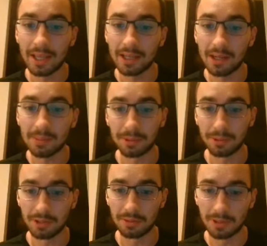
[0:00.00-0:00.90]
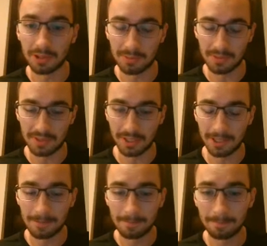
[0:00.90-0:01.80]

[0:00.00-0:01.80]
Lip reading: ended up going 2 meters per second.